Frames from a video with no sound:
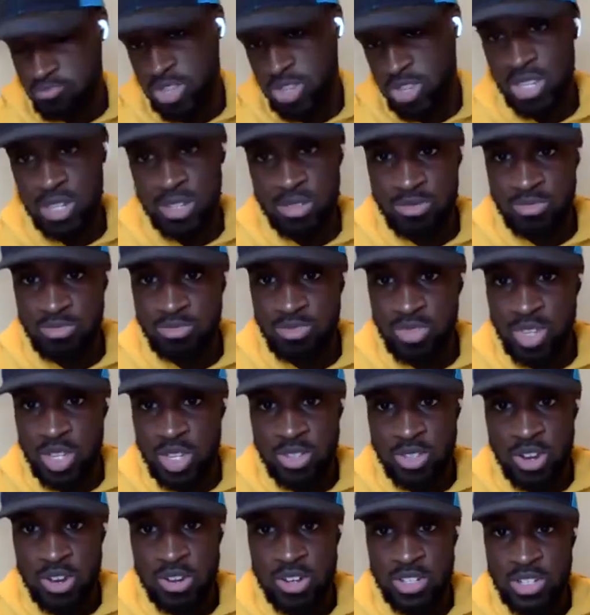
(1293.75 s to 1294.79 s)
Then
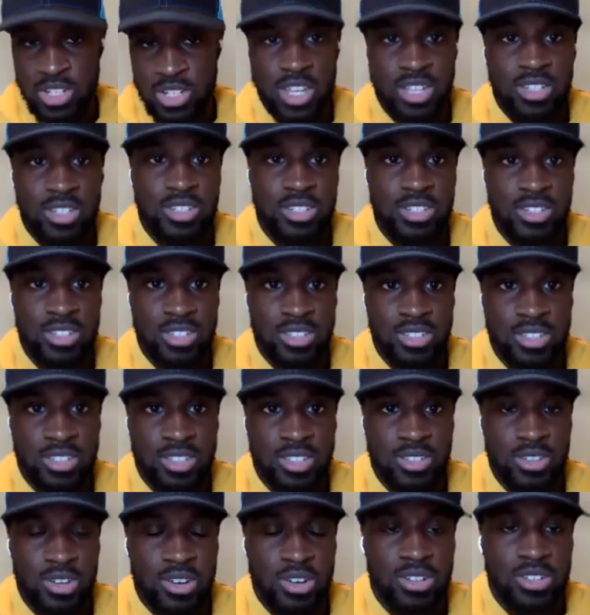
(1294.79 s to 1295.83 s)
things started to change.
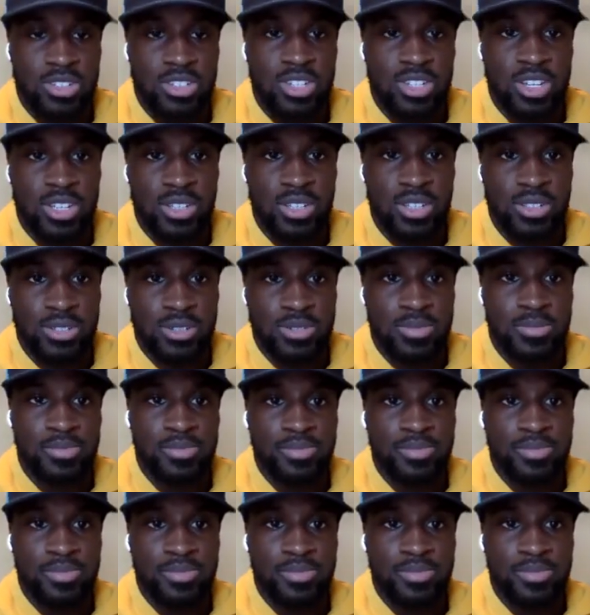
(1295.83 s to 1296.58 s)
Things started to change.